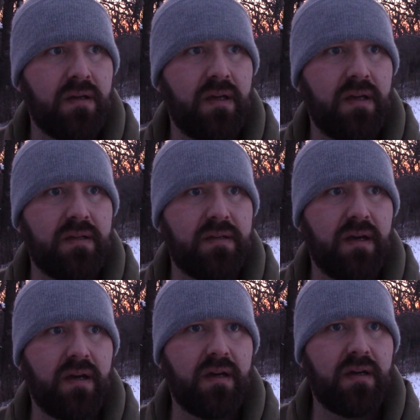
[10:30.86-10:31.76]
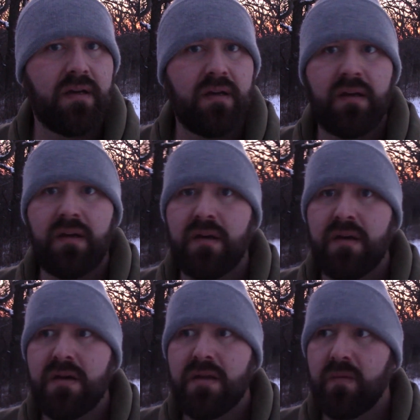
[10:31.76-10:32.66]
And
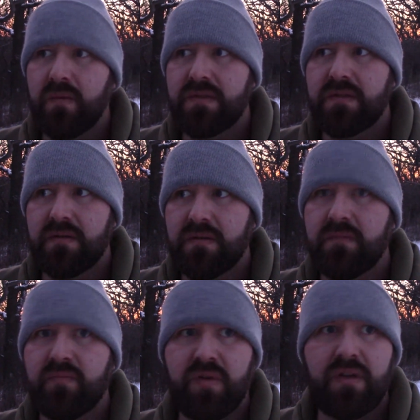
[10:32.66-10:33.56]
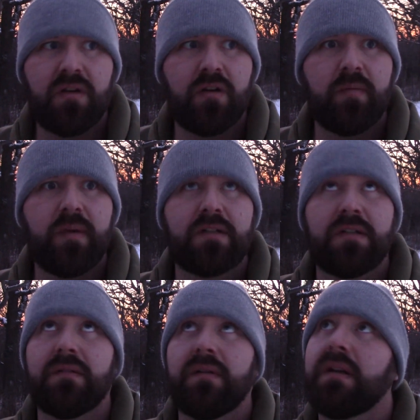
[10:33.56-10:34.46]
the winds are pretty calm
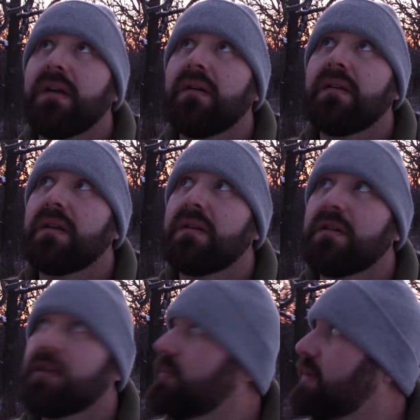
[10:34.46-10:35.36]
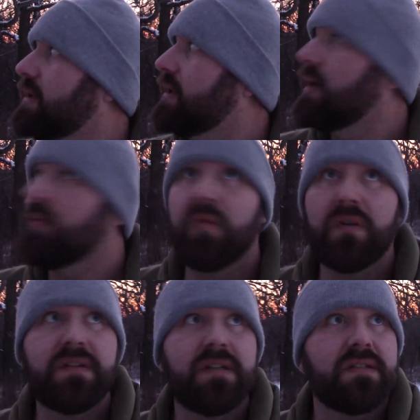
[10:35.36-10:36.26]
actually right now. I thought they're going to be a lot more
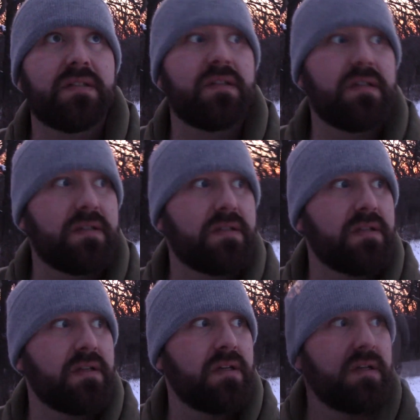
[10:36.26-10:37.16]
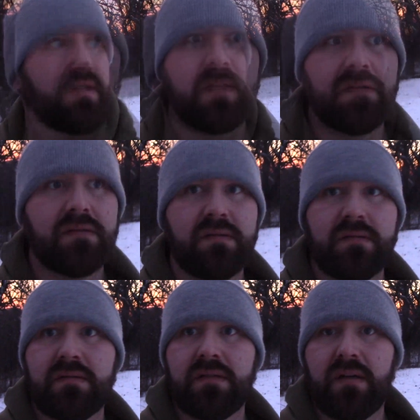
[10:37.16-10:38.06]
intense than this.
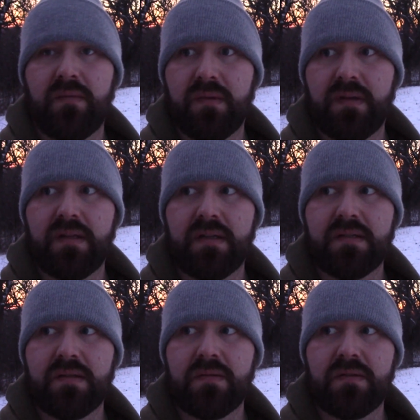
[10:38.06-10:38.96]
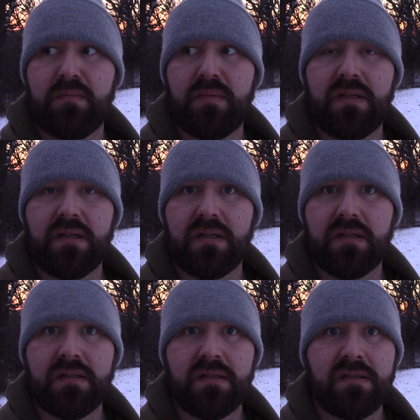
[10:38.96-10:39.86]
I don't really think it's going to be a
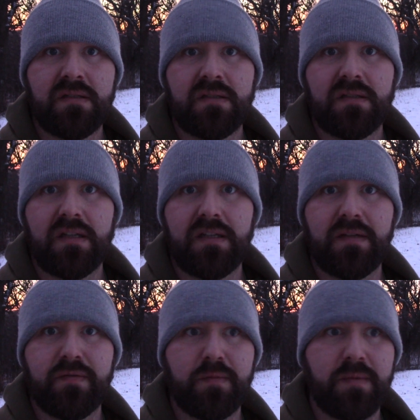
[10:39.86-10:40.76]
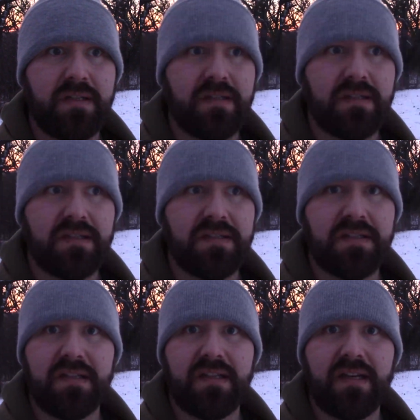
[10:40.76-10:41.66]
late night for me, I can tell
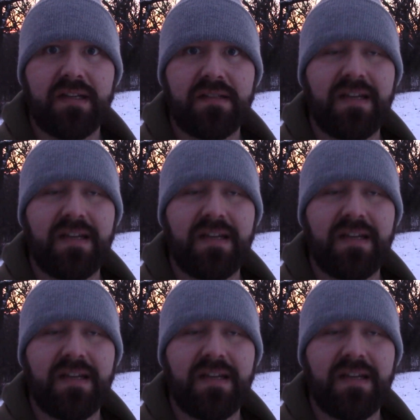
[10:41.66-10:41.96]
you that.